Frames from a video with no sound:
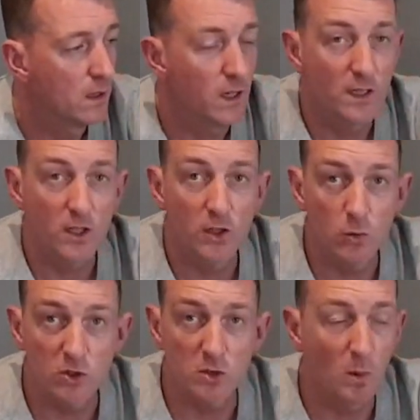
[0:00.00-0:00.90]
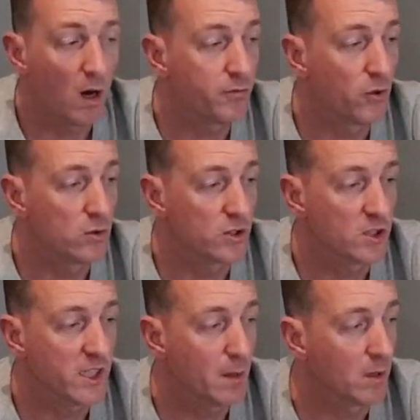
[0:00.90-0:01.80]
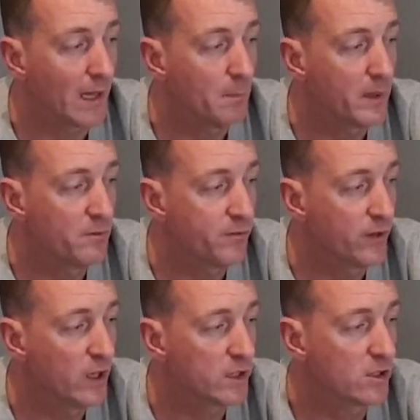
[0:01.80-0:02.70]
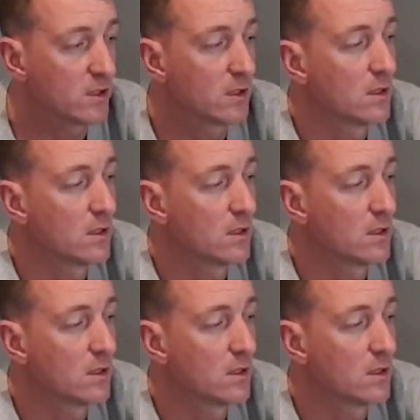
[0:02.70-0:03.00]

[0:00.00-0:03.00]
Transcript: Yeah, you can use your smartphone to disable that PIN first.